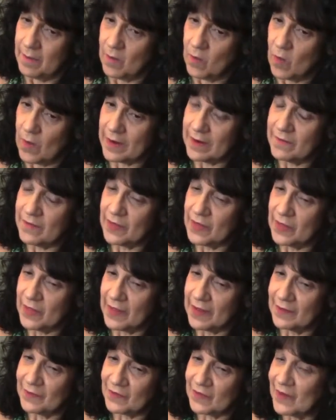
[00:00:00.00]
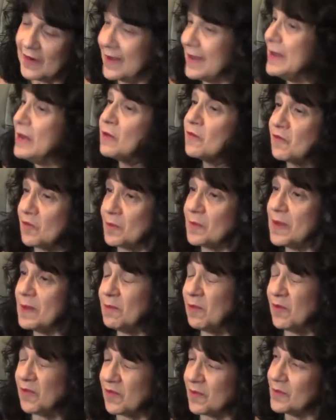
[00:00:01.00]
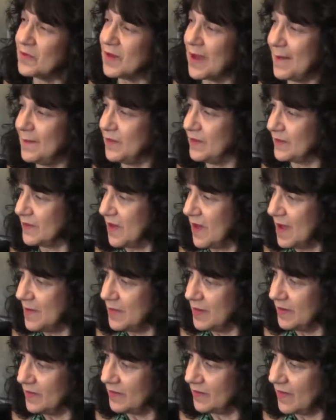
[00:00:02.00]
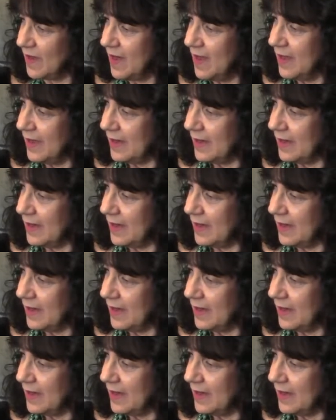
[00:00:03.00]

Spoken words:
One of the things that I hear from people from time to time is,